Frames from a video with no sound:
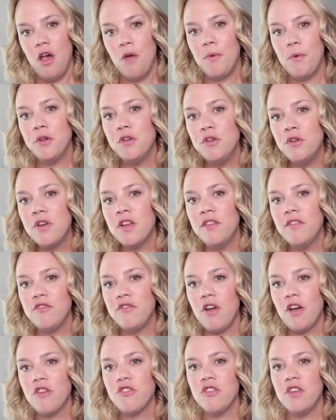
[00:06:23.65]
While new
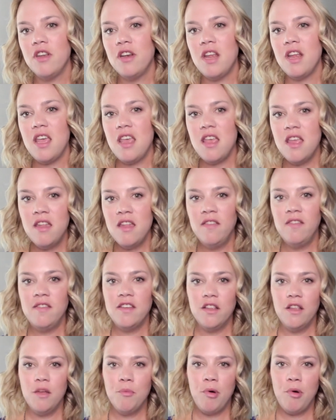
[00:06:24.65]
construction is
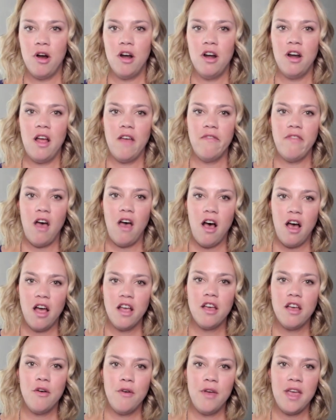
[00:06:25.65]
still a part of the
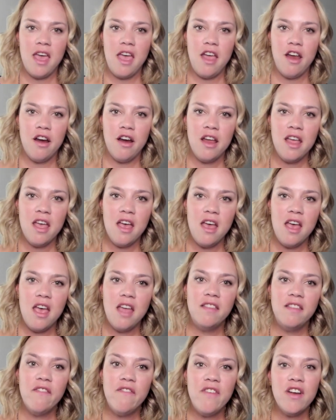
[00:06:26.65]
ongoing area,
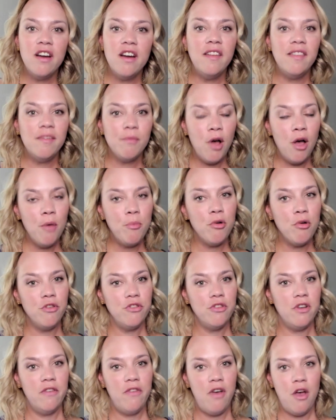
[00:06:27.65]
it's a very small
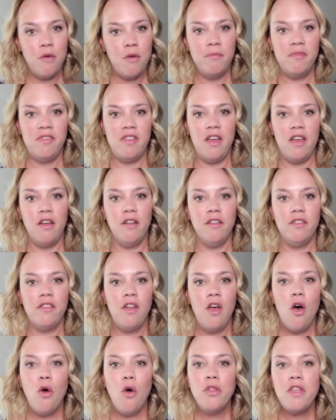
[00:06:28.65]
portion of home sales,
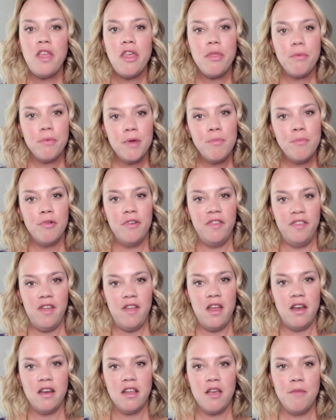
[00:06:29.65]
only
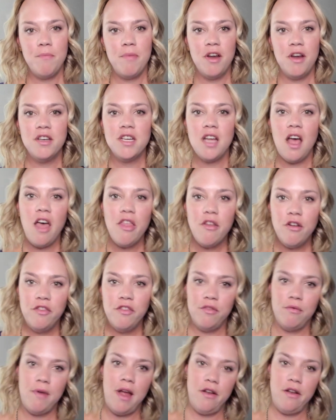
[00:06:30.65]
3% compared to other
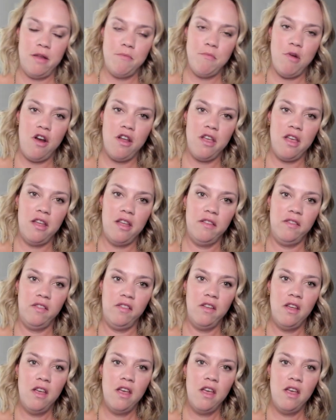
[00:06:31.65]
surrounding markets.